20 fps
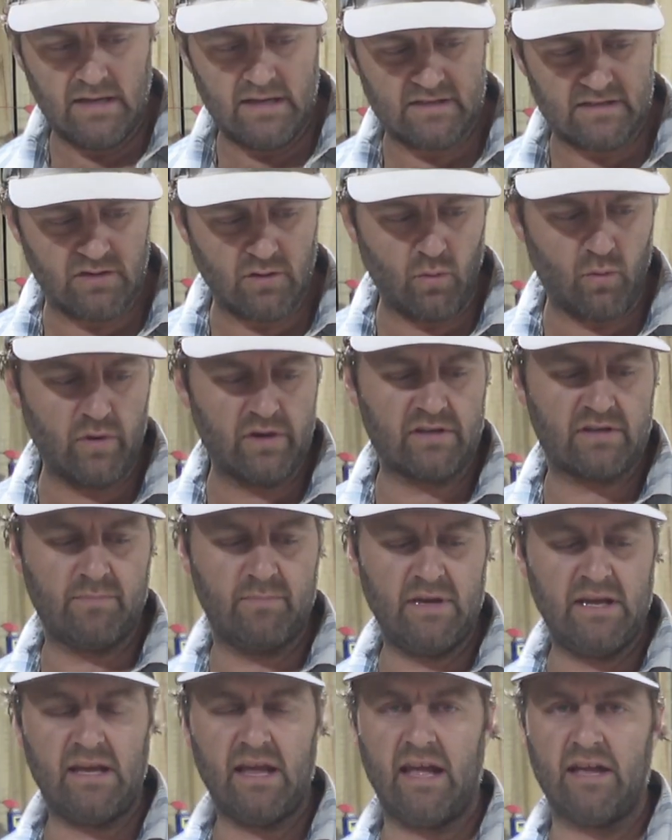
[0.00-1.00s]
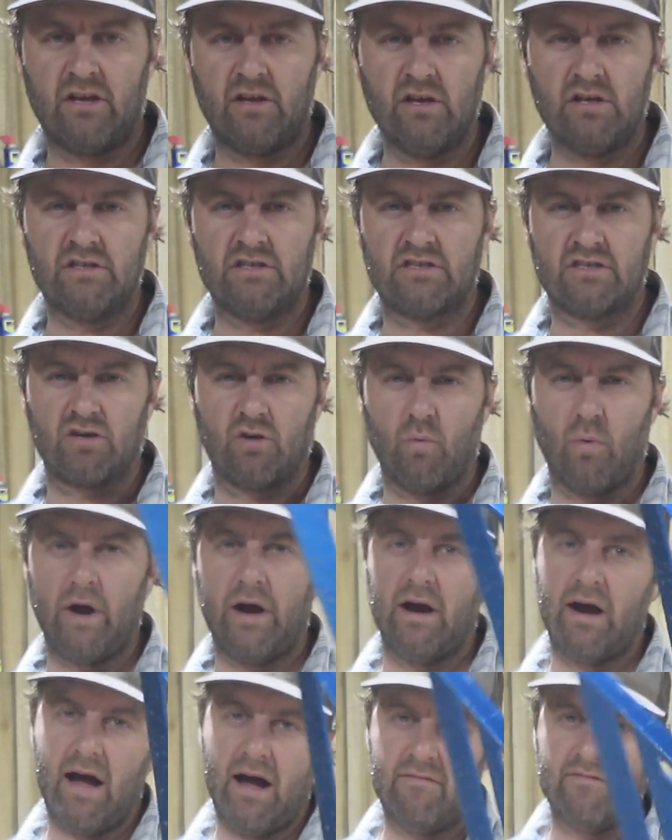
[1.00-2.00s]
is going to be a good
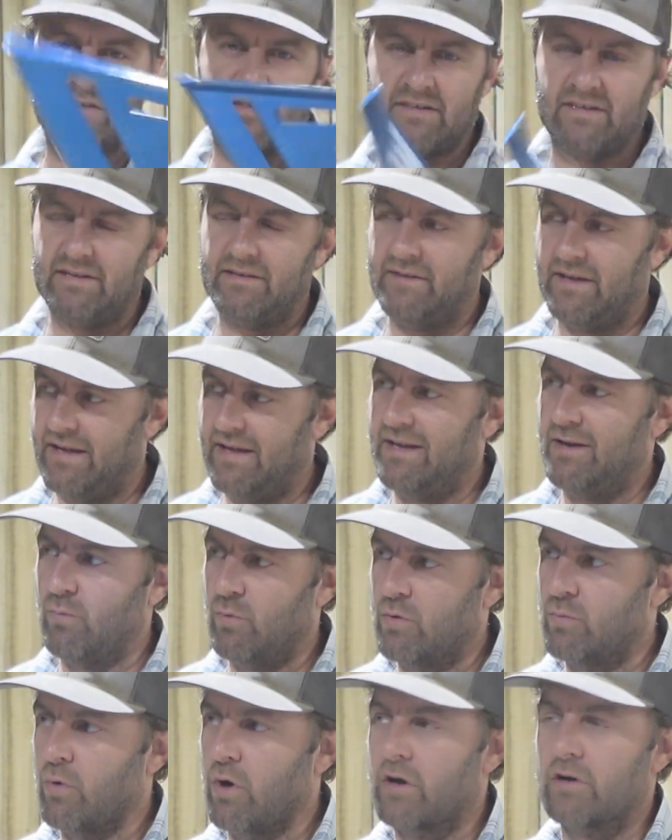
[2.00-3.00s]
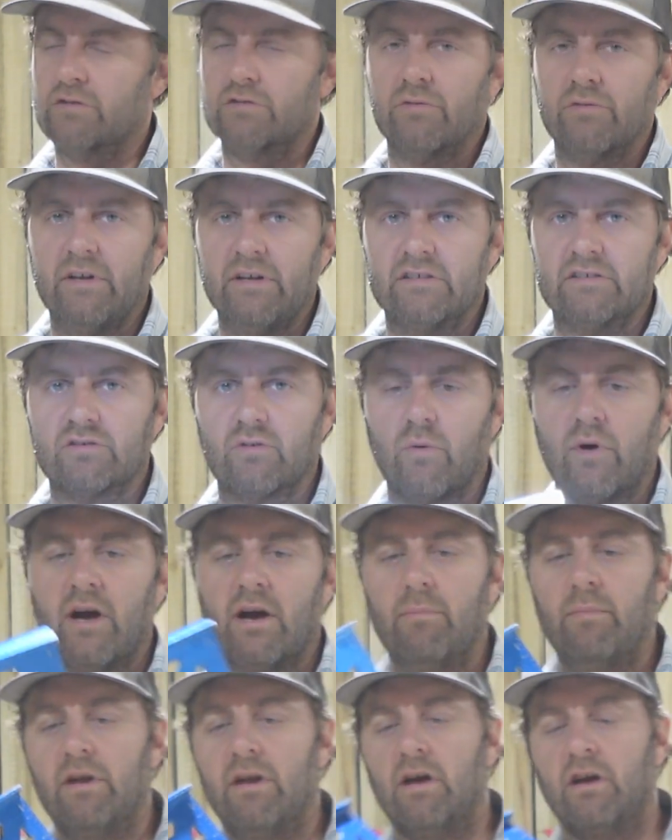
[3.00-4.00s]
square. Obviously, any woodworker is going to need a
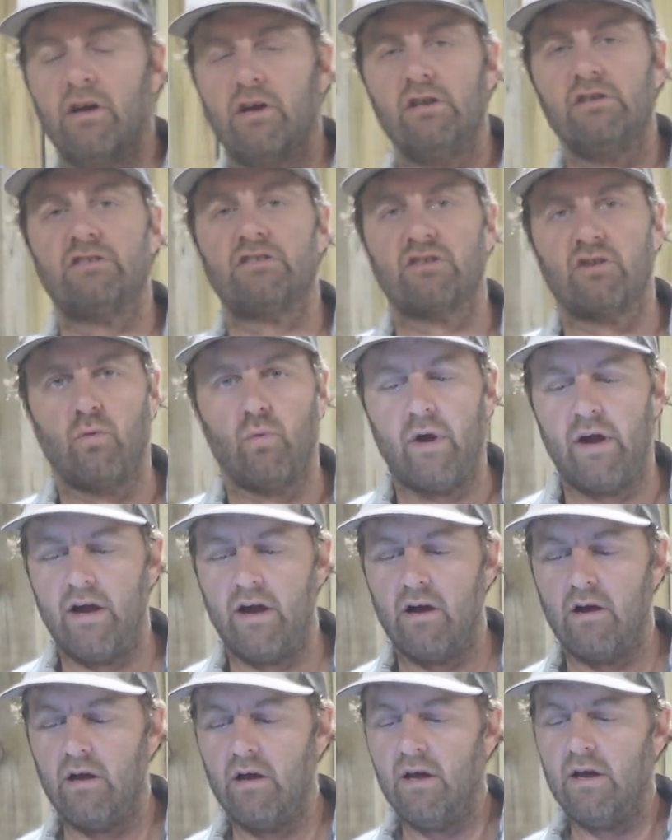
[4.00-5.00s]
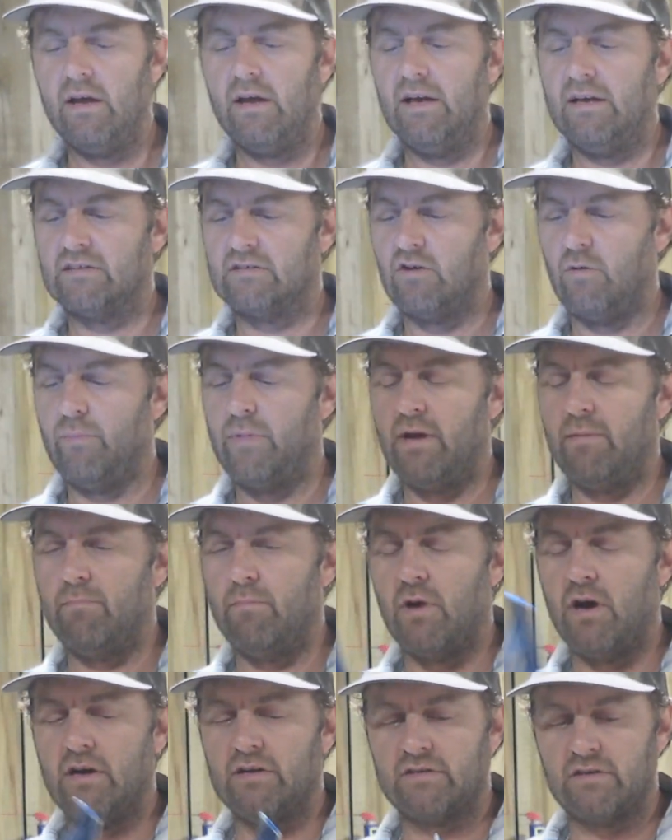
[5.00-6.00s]
square, but a good square is going to be a
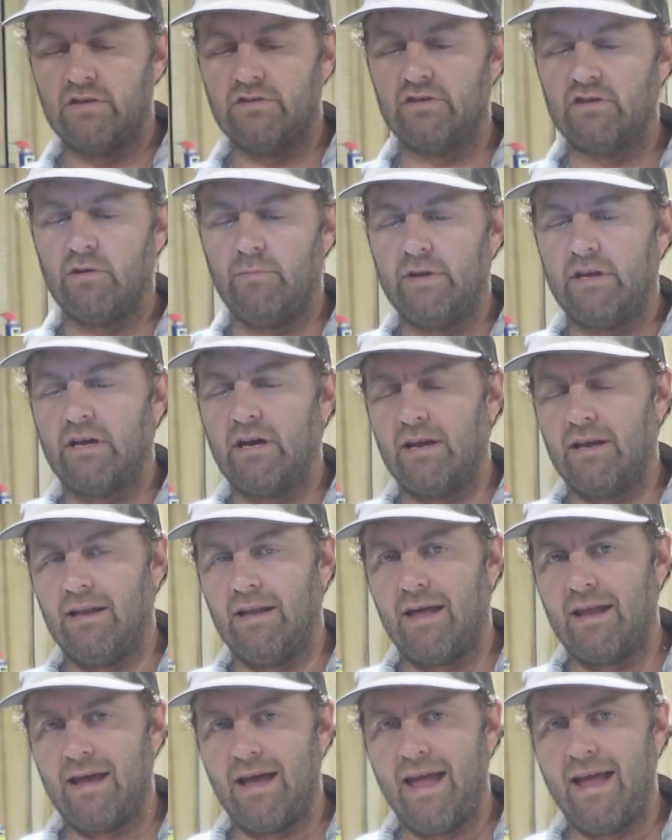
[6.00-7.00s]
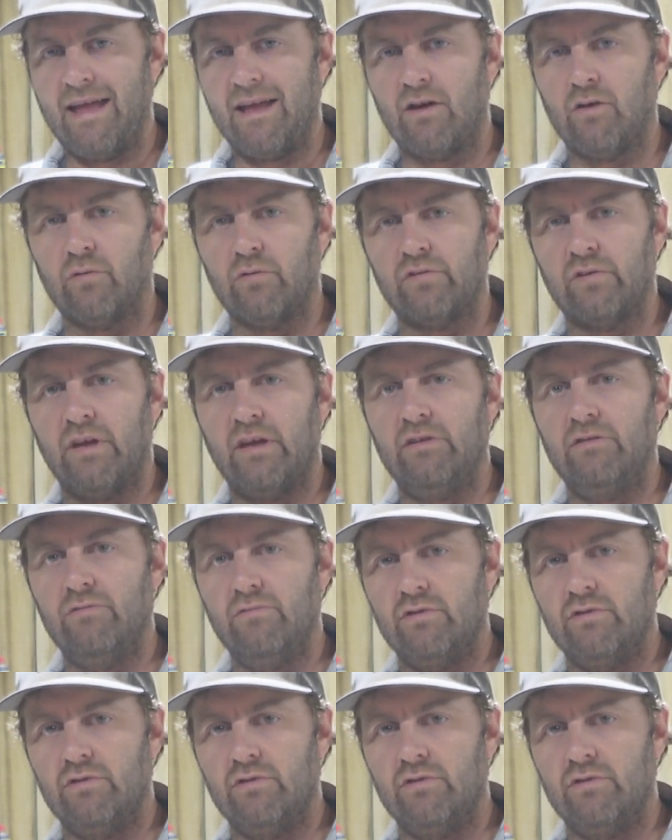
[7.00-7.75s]
must because you're going to be cutting a lot of angles, and you